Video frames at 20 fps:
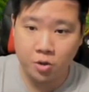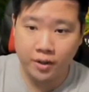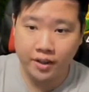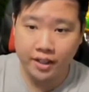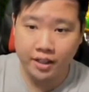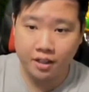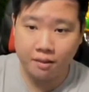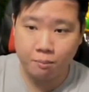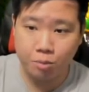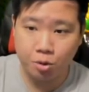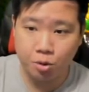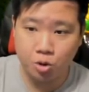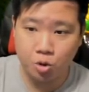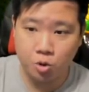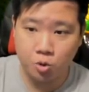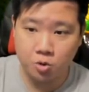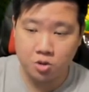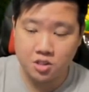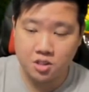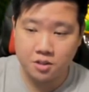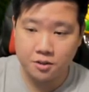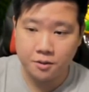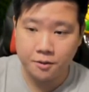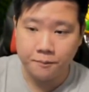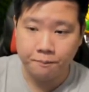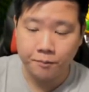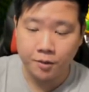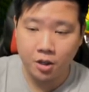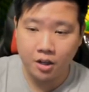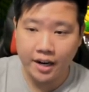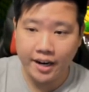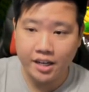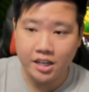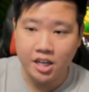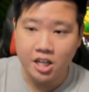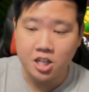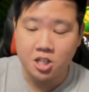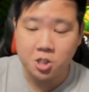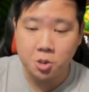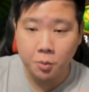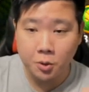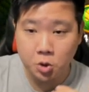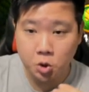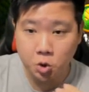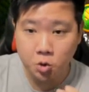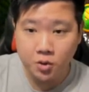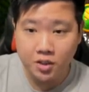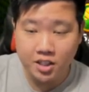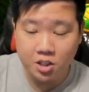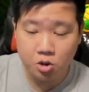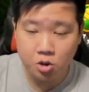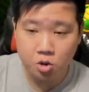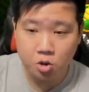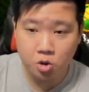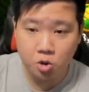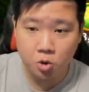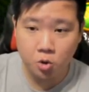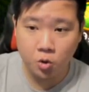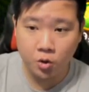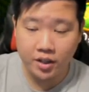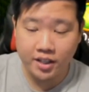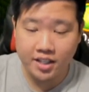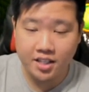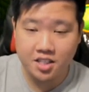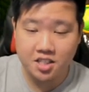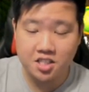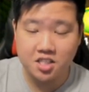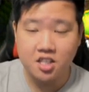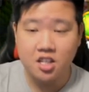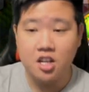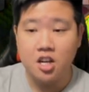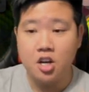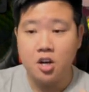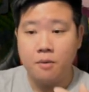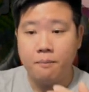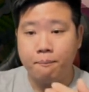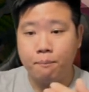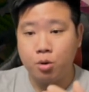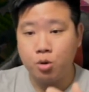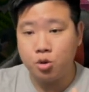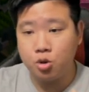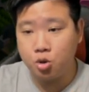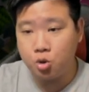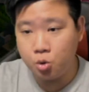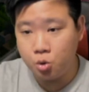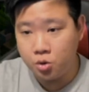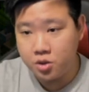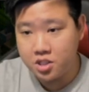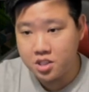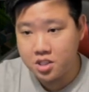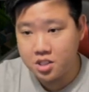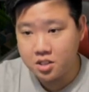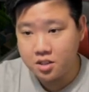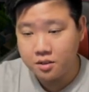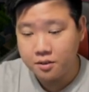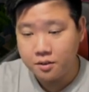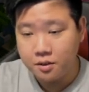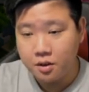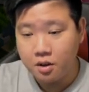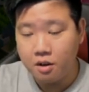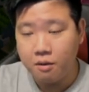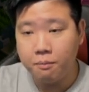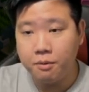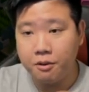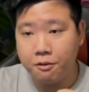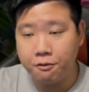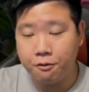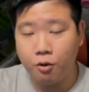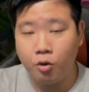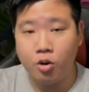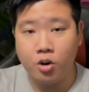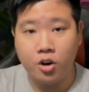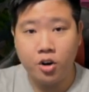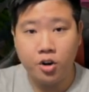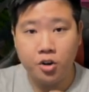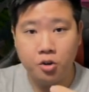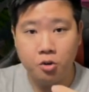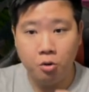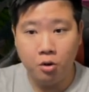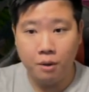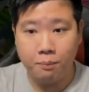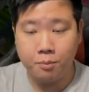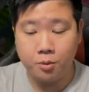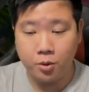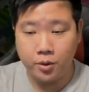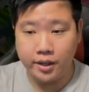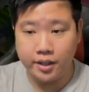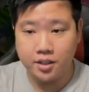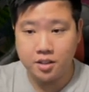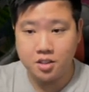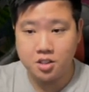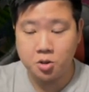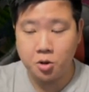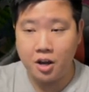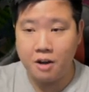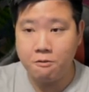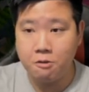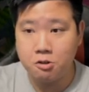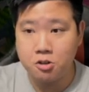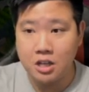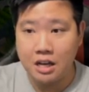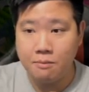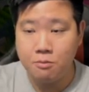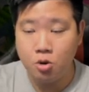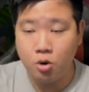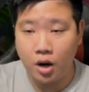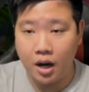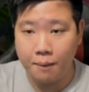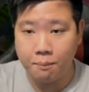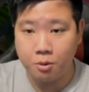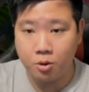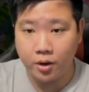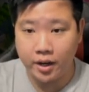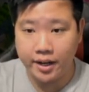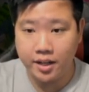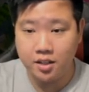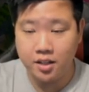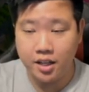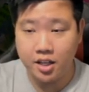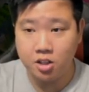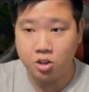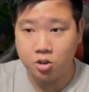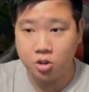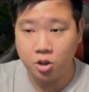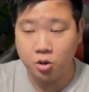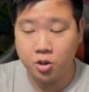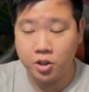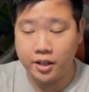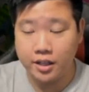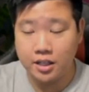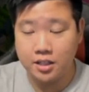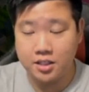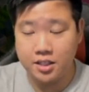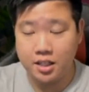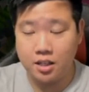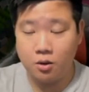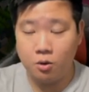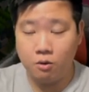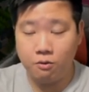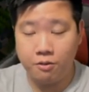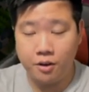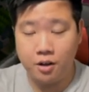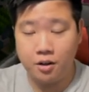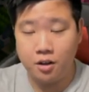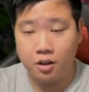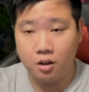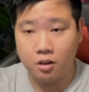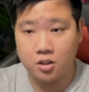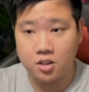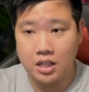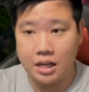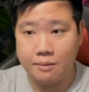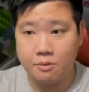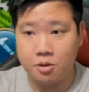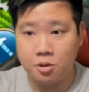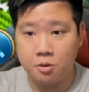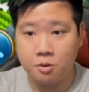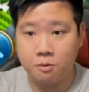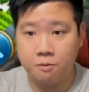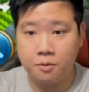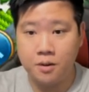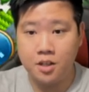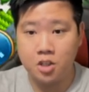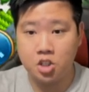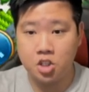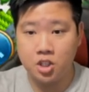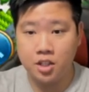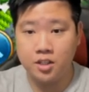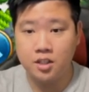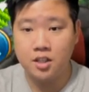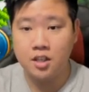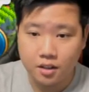can produce, all right? So what you need to do is produce before you upgrade. So every time you upgrade and you know you're going to take a very long time to finish it,